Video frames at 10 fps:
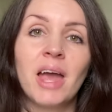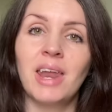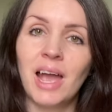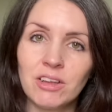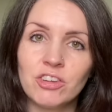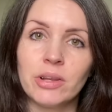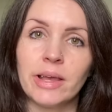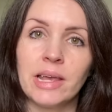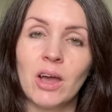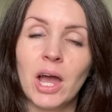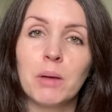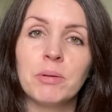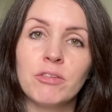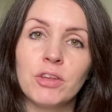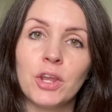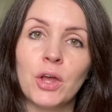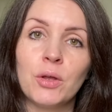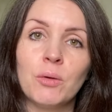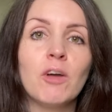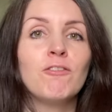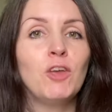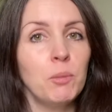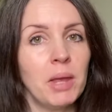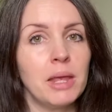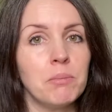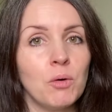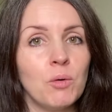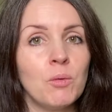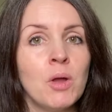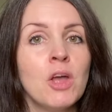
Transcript: And actually, I happen to know a few people